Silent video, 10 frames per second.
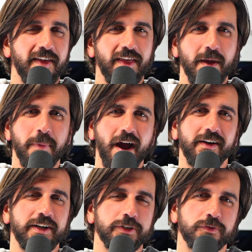the Empire
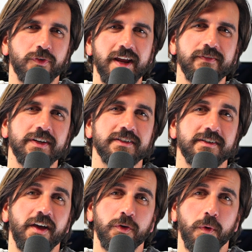Ears Raven is
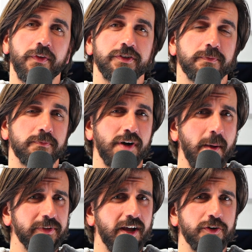another one that's
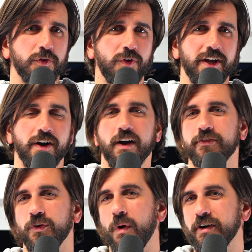probably on your radar if
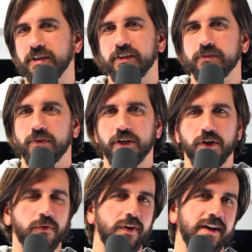you're watching this
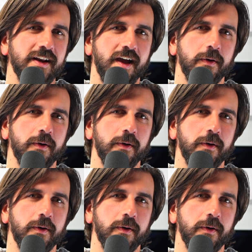video right now.